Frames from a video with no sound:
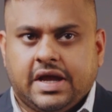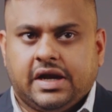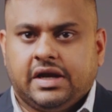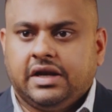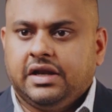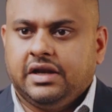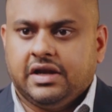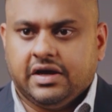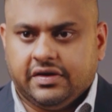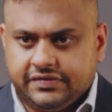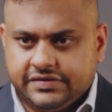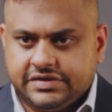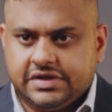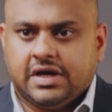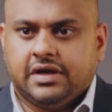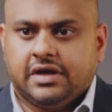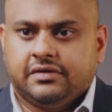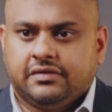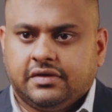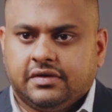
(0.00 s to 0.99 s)
had enough
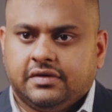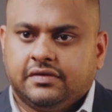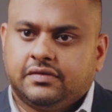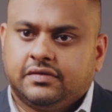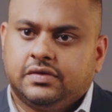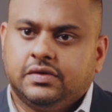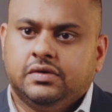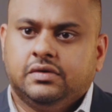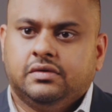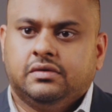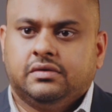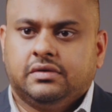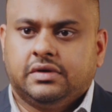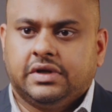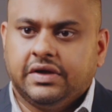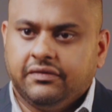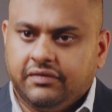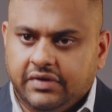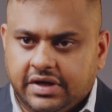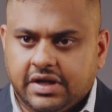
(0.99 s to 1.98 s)
chances to
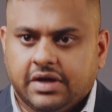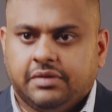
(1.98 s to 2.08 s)
give it